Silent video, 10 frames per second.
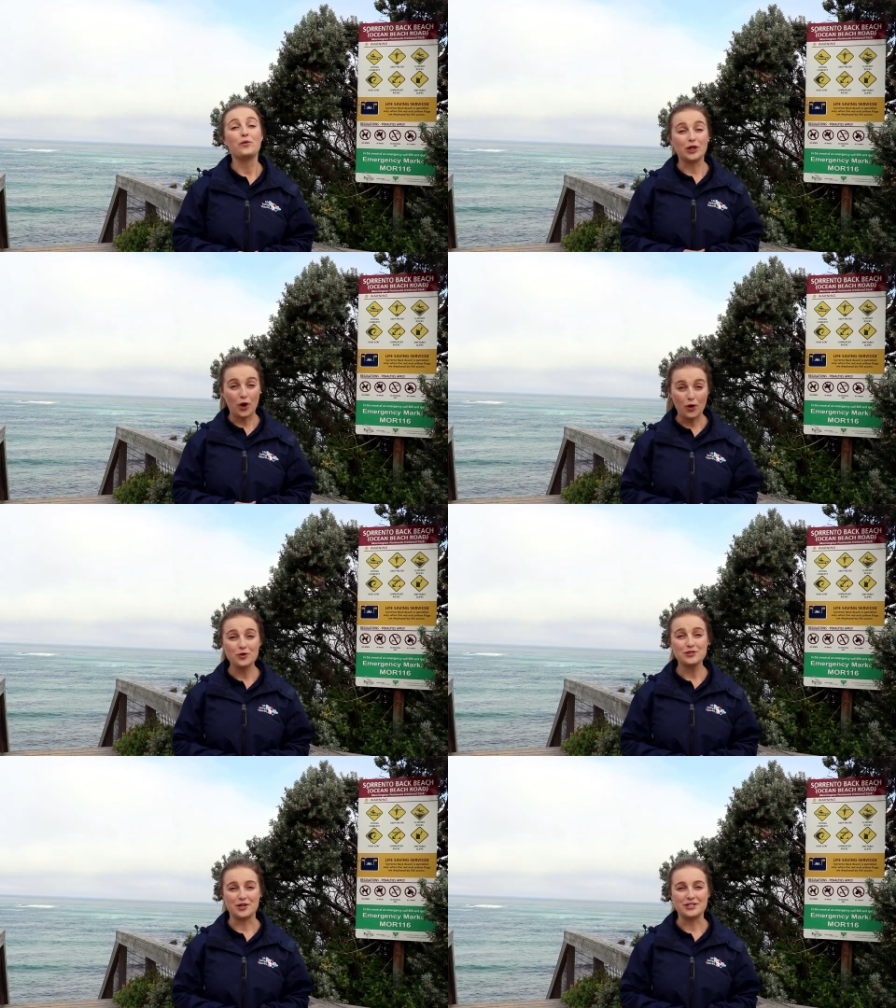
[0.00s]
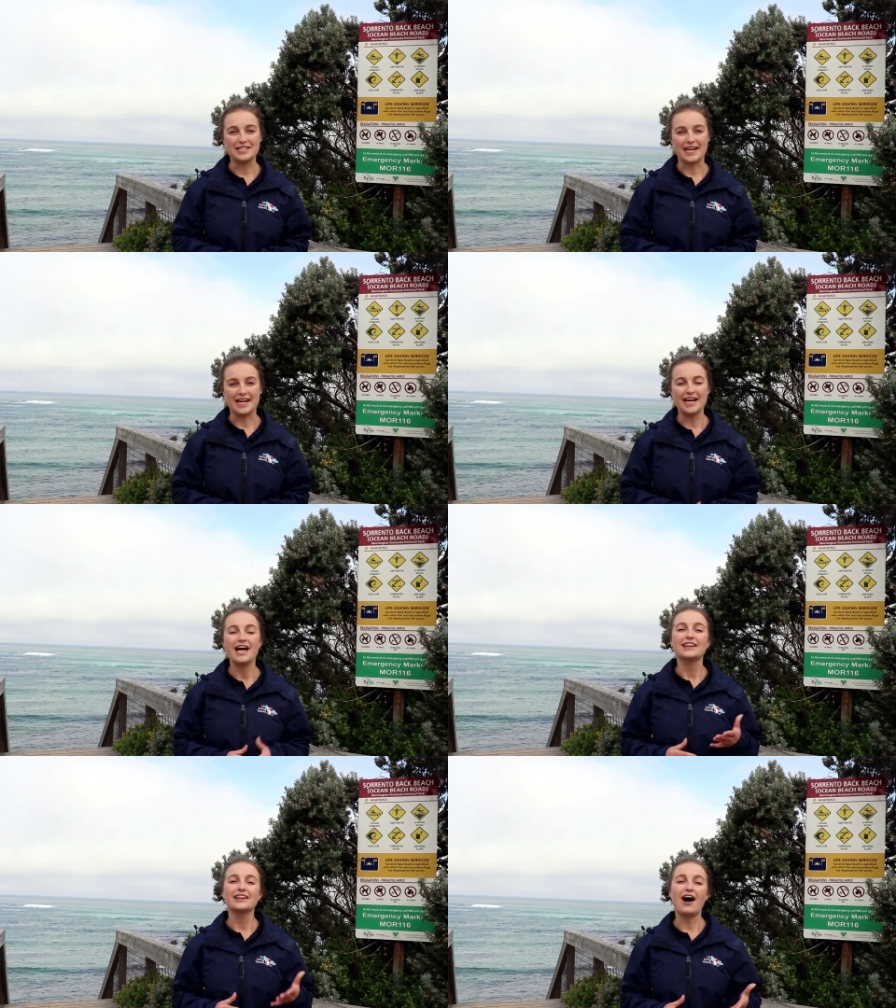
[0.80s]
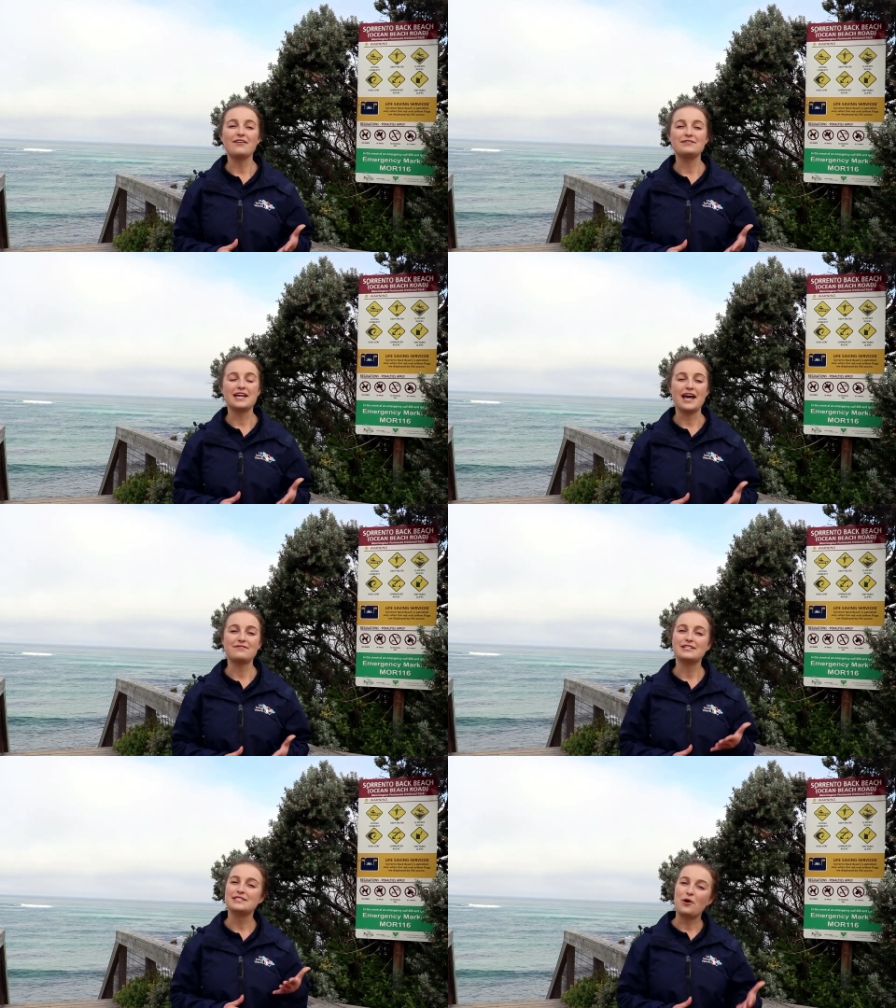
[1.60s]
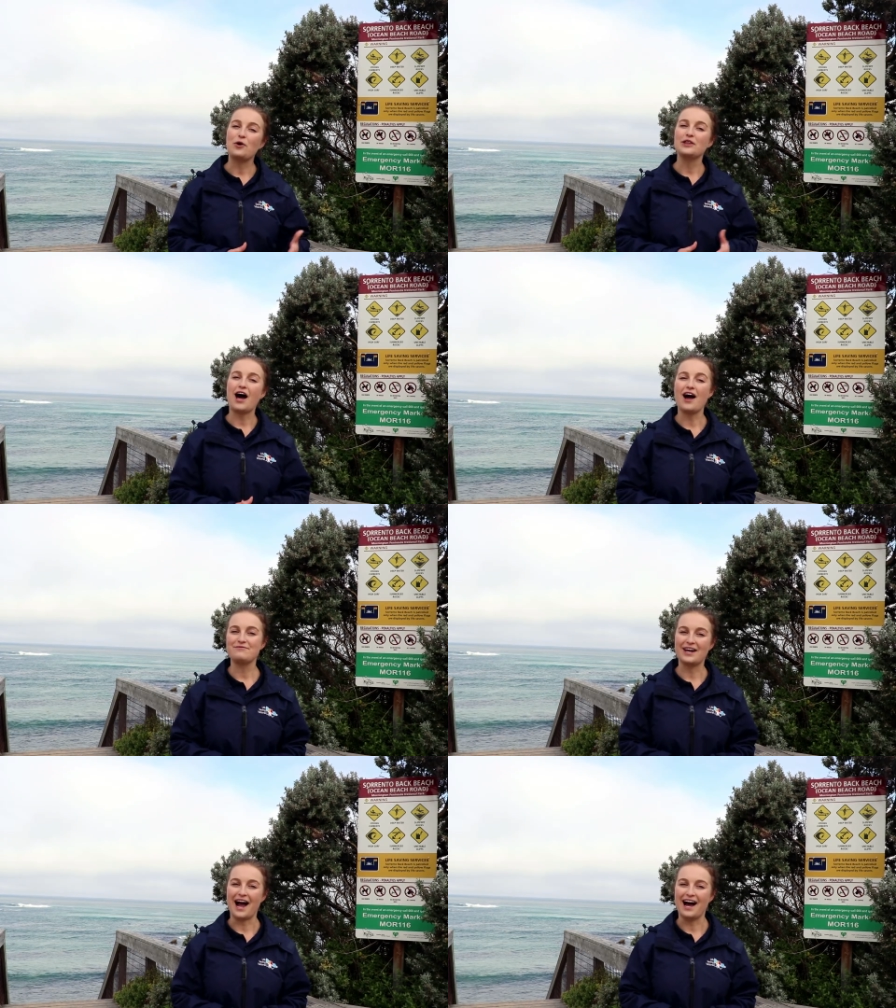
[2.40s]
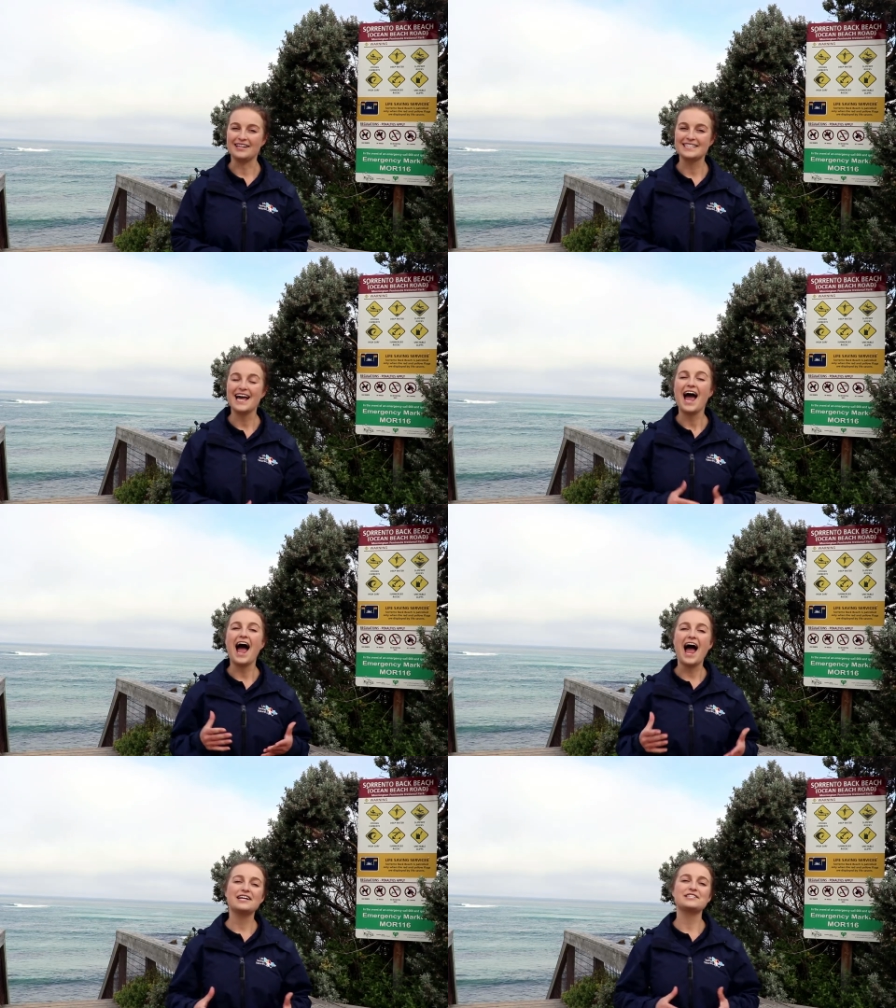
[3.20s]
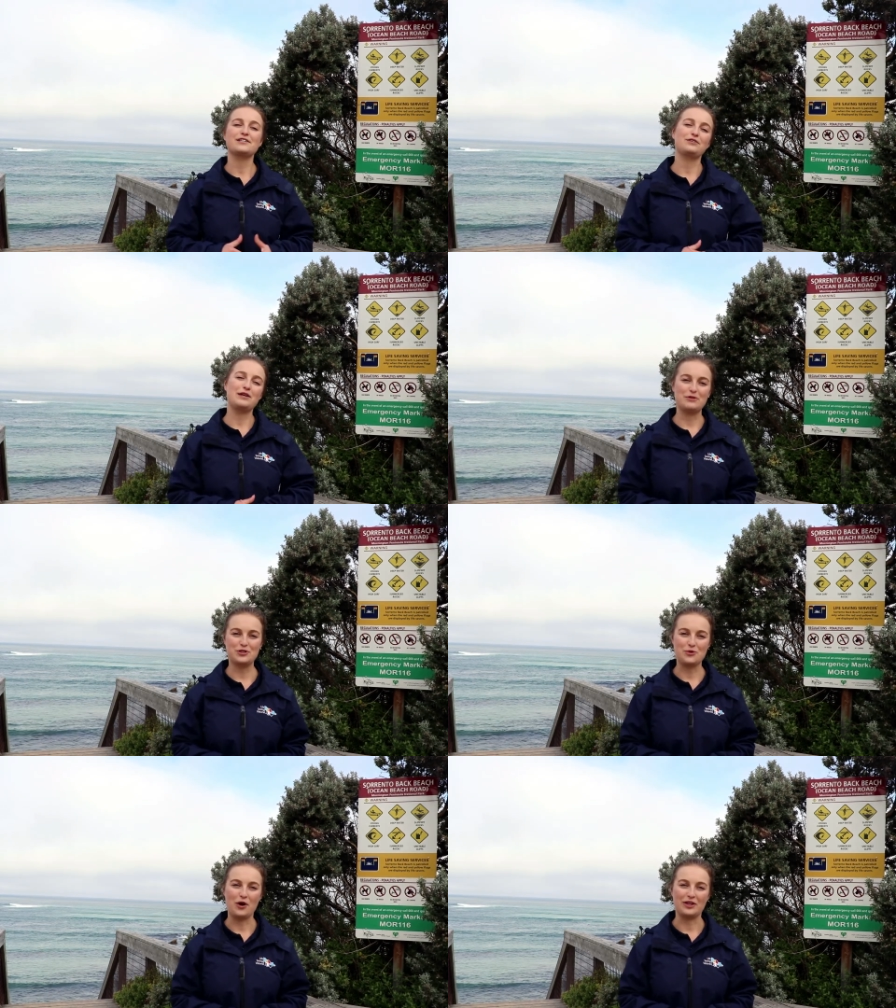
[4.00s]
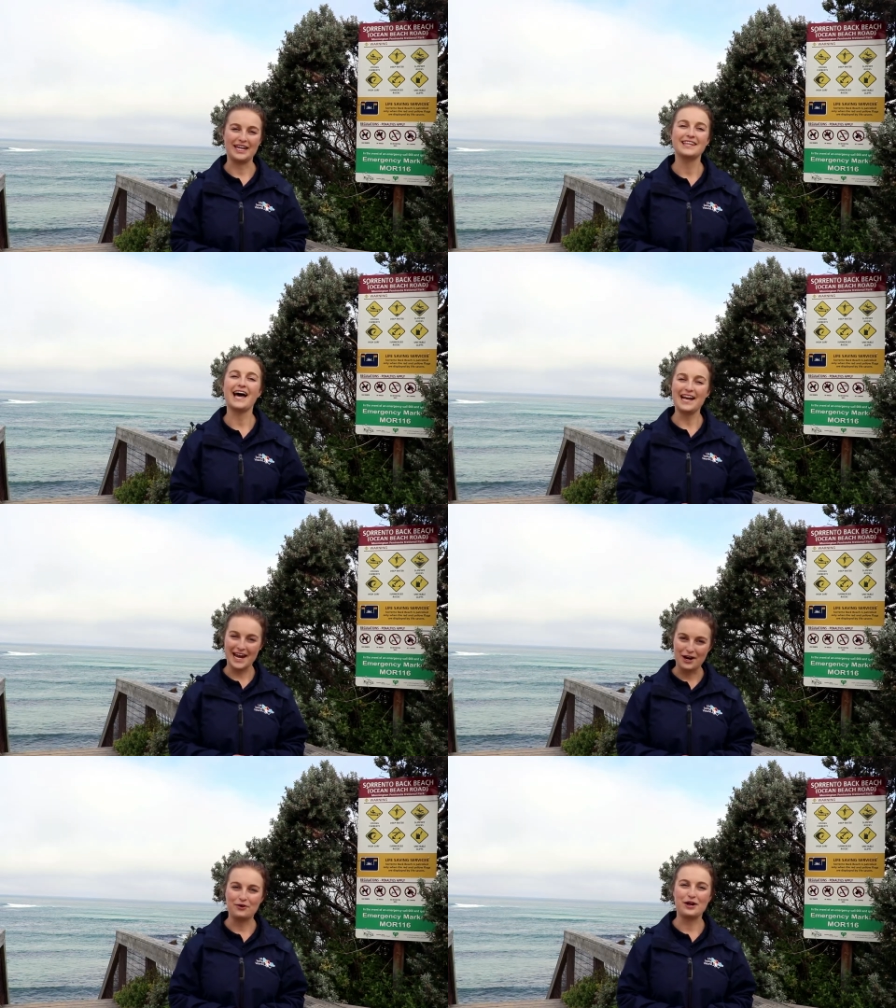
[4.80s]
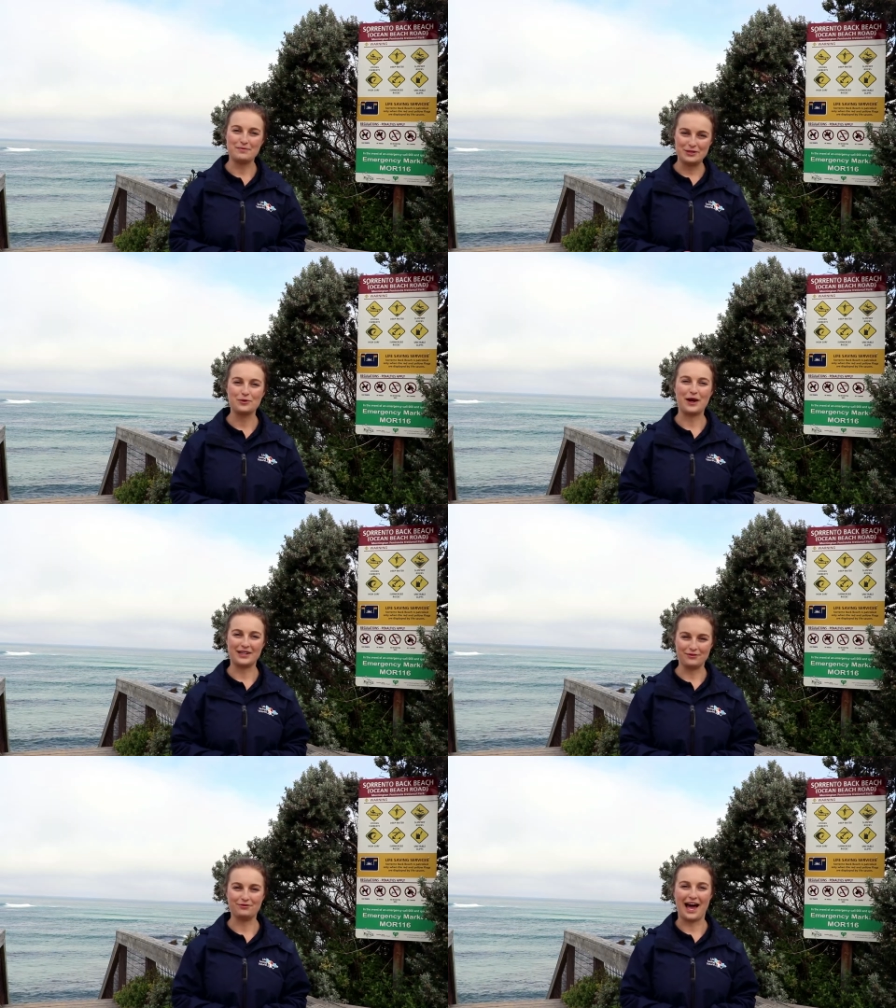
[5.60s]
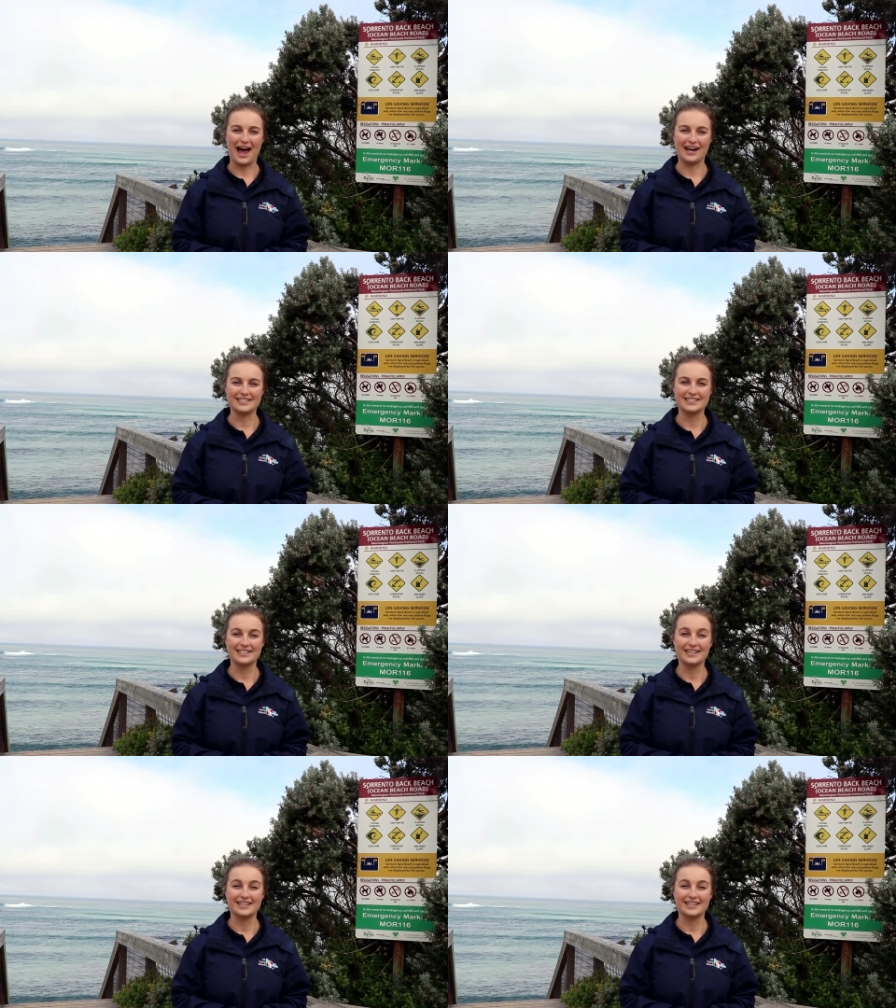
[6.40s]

we'll also see lifesavers or lifeguards actively patrolling that area between the flags.